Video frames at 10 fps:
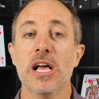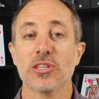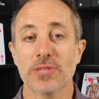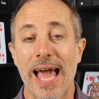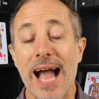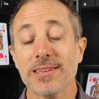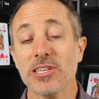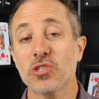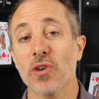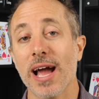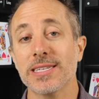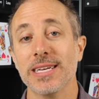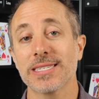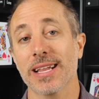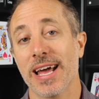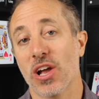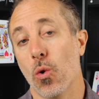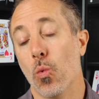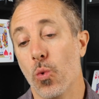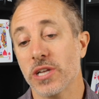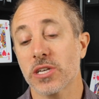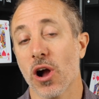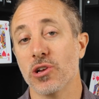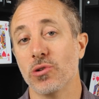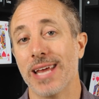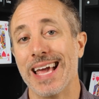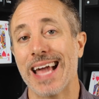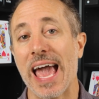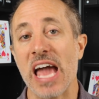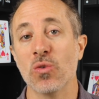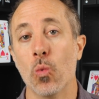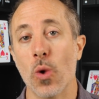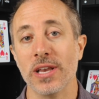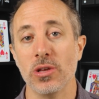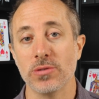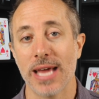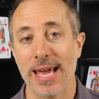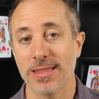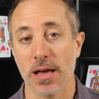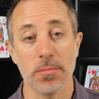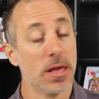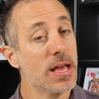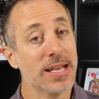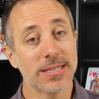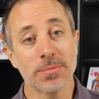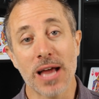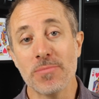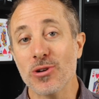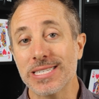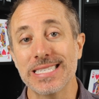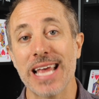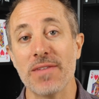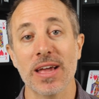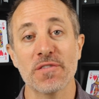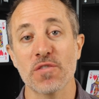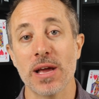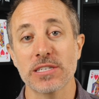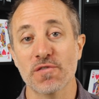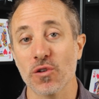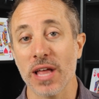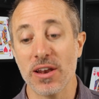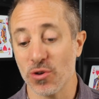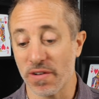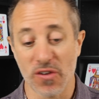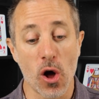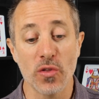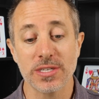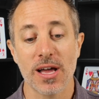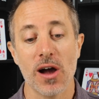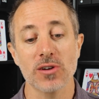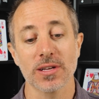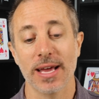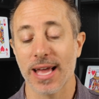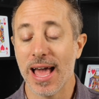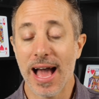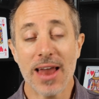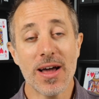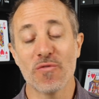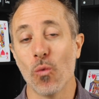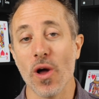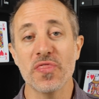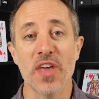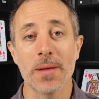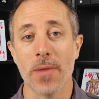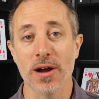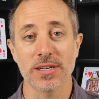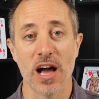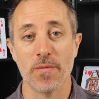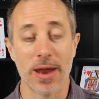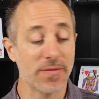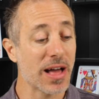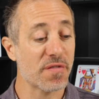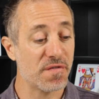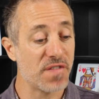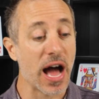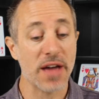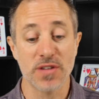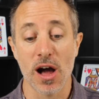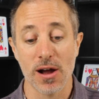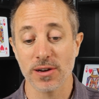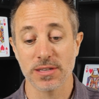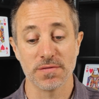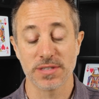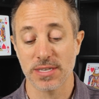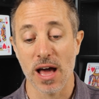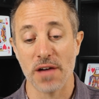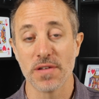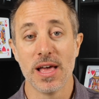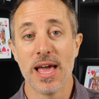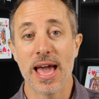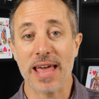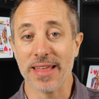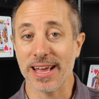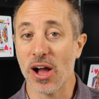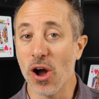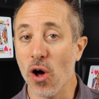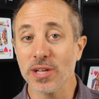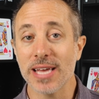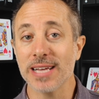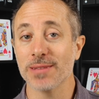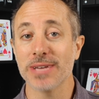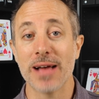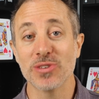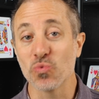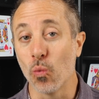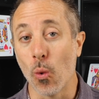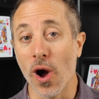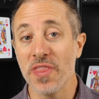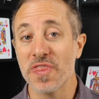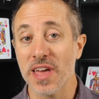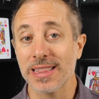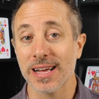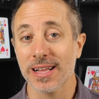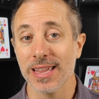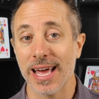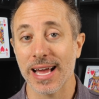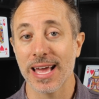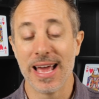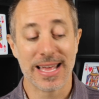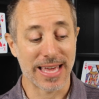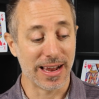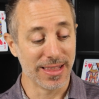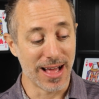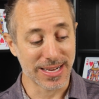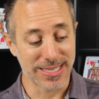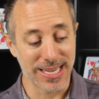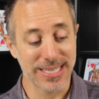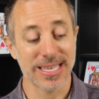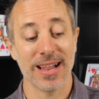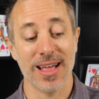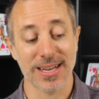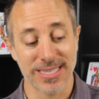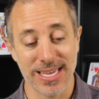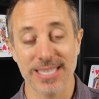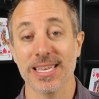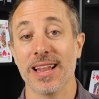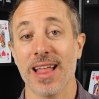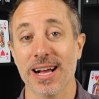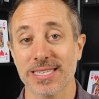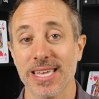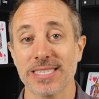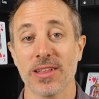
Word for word: So it's actually strategy is to like which card you take and when you take them. Sometimes you're saving information for later and you have got all these cards, you're like, I don't have one thing marked up, but I've got five cards of stuff. And like all it takes sometimes is one thing to click that unlocks this, that unlocks this, that unlocks this.